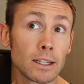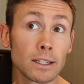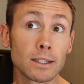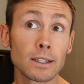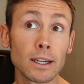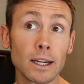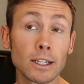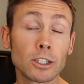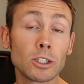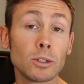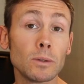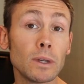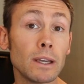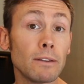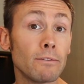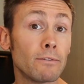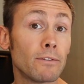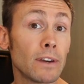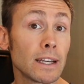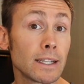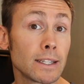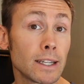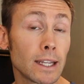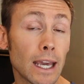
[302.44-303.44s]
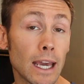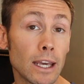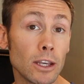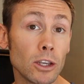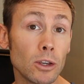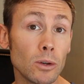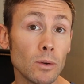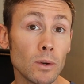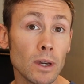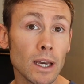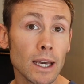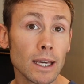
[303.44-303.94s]
decide to investigate
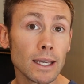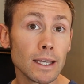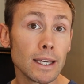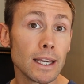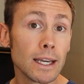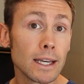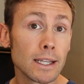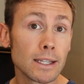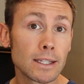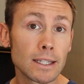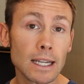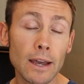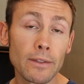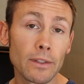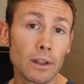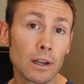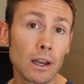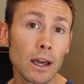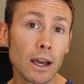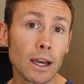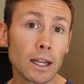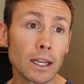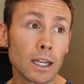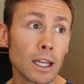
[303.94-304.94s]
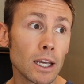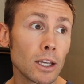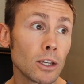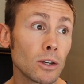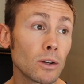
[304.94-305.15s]
you years down the line,